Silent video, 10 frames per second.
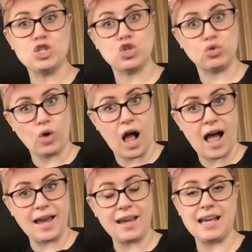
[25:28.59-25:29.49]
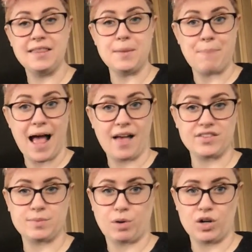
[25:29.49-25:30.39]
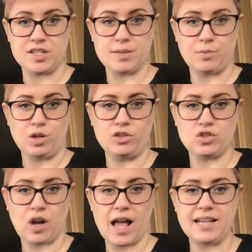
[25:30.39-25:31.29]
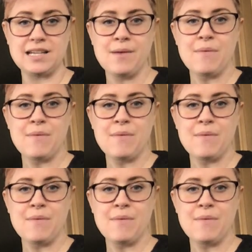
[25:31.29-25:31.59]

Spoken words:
try in the past participle, tried.